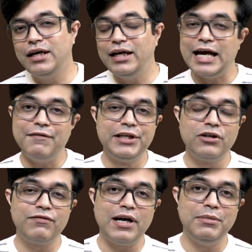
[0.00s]
having
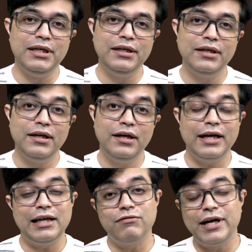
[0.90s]
your family
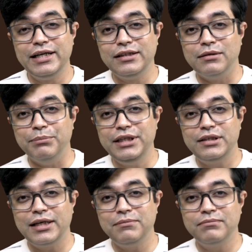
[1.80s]
and finding the me
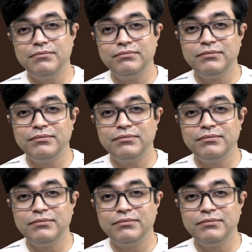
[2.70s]
time,